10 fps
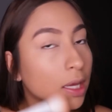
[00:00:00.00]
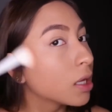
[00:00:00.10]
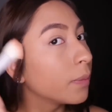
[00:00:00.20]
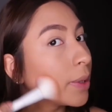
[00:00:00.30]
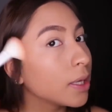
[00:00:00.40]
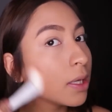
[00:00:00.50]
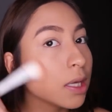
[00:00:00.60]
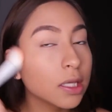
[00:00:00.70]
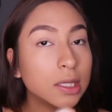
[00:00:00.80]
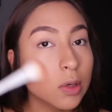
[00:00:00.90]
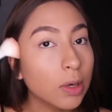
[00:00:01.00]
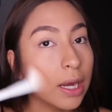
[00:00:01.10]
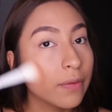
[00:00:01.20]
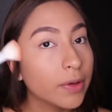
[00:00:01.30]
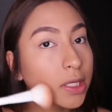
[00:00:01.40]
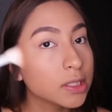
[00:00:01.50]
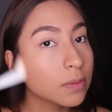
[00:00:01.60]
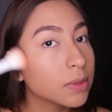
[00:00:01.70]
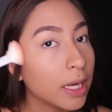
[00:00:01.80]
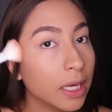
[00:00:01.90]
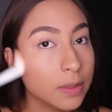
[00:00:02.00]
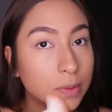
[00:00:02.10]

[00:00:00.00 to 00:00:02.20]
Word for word: It can be graphic sometimes,